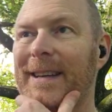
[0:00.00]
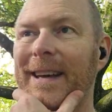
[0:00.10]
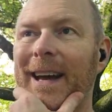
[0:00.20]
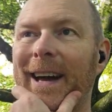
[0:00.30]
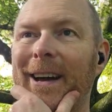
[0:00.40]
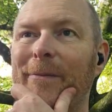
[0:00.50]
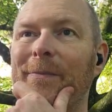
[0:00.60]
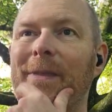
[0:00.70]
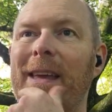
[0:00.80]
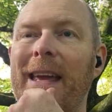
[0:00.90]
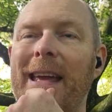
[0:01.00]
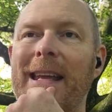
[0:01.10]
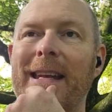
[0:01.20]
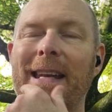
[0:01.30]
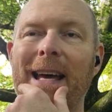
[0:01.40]

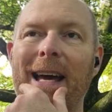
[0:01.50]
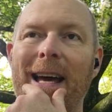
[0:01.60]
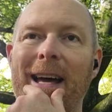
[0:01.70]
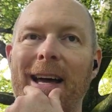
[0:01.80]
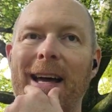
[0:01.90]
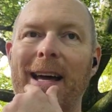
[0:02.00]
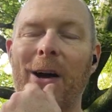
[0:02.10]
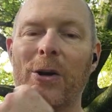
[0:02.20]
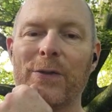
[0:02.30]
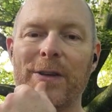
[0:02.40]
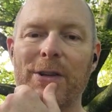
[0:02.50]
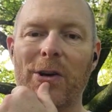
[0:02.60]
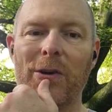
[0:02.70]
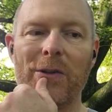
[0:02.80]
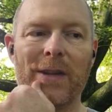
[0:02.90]
In Oxford
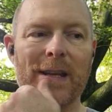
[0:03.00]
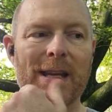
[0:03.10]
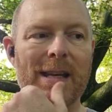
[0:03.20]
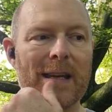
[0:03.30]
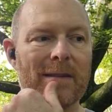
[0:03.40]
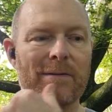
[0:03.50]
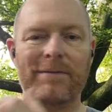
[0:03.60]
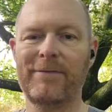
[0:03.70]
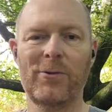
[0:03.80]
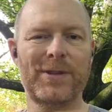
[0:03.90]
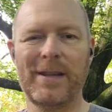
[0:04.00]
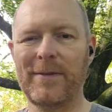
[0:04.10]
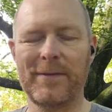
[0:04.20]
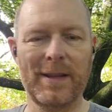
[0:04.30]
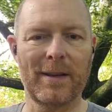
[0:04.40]
on the 14th,
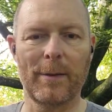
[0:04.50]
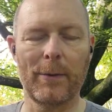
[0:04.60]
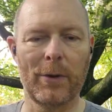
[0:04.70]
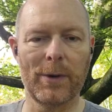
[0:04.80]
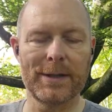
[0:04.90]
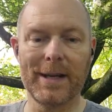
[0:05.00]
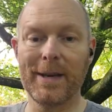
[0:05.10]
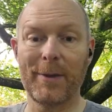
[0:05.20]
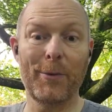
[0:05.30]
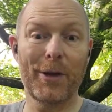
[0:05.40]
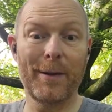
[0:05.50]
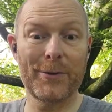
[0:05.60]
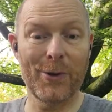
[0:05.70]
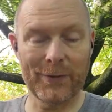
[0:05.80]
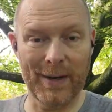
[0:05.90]
15th, I can't remember when it was, but I'm not coming up
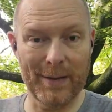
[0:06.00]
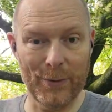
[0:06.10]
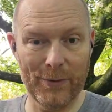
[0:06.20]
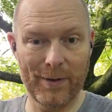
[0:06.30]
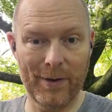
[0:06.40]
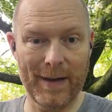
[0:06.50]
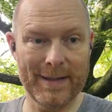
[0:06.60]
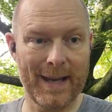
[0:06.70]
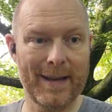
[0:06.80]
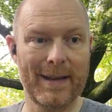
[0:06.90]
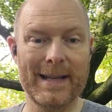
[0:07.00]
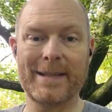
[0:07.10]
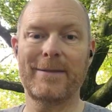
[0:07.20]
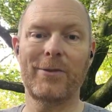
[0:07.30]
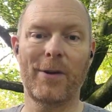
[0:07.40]
to Oxford anymore on that day, at
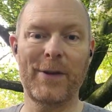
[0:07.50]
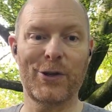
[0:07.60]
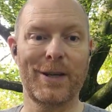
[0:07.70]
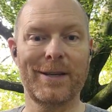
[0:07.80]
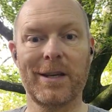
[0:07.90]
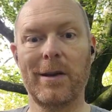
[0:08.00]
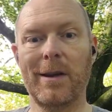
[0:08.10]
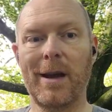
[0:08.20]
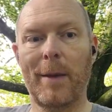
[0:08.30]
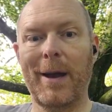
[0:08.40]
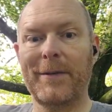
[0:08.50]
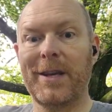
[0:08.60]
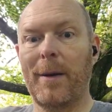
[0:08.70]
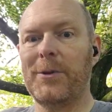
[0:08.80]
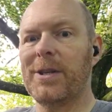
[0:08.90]
least not officially, so I might have to
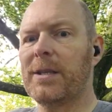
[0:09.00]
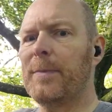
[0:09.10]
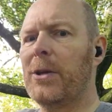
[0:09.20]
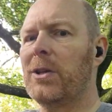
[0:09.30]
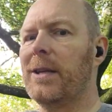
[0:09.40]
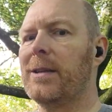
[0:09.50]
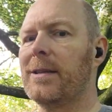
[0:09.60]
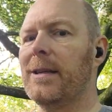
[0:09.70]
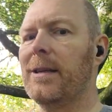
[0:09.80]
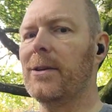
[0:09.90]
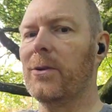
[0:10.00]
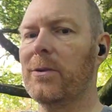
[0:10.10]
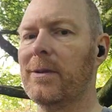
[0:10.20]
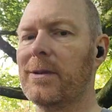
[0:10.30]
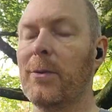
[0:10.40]
come up just specially to see you,
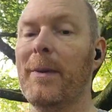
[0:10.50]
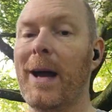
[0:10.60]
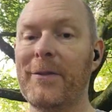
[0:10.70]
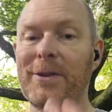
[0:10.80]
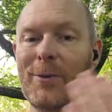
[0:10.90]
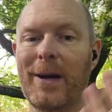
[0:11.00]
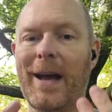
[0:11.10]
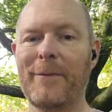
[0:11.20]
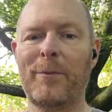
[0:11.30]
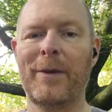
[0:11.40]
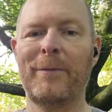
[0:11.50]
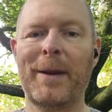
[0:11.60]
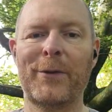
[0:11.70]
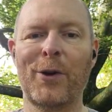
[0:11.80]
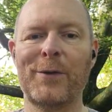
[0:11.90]
so we might have to have a bit
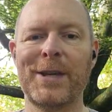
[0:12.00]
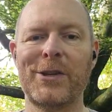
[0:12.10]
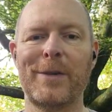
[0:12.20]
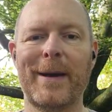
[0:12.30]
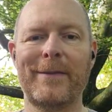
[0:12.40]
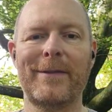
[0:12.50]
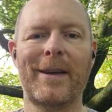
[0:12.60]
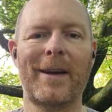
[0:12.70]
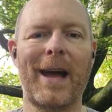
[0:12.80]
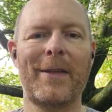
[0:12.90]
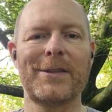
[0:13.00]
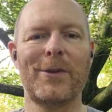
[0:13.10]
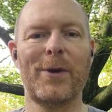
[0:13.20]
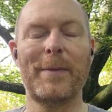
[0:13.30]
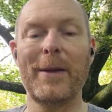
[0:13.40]
of a conversation about how that's
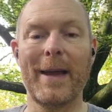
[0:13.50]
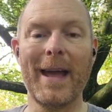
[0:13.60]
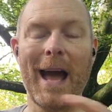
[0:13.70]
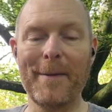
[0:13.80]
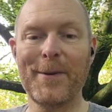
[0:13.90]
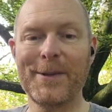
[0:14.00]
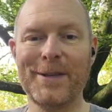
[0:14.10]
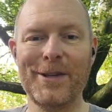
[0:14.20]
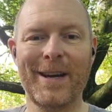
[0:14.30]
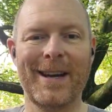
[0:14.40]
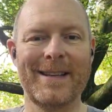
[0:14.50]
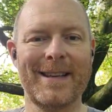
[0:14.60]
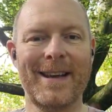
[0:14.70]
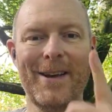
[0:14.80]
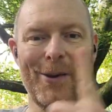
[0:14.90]
going to work. But anyway, happy birthday to you guys.
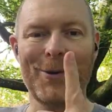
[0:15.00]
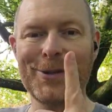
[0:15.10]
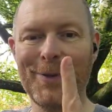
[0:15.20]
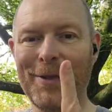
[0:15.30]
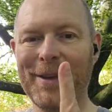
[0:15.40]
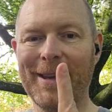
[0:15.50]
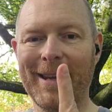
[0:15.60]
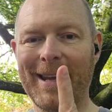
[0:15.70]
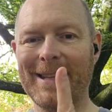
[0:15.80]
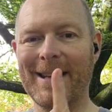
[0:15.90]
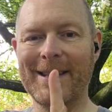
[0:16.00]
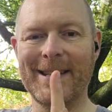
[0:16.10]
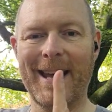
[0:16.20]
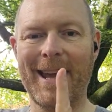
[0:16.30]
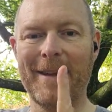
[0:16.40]
What's the one thing you're going to get done
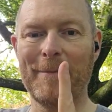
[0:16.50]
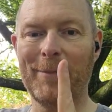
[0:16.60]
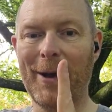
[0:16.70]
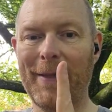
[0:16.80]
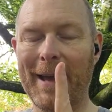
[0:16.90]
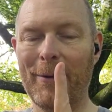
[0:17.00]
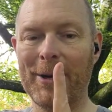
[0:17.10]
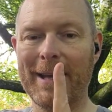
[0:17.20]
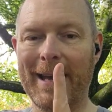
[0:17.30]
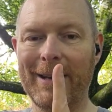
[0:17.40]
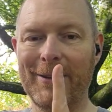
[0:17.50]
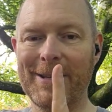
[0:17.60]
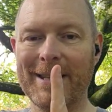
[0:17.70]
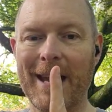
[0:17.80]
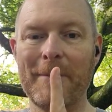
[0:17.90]
today? Blow out that one candle in
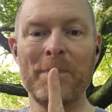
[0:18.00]
this cake.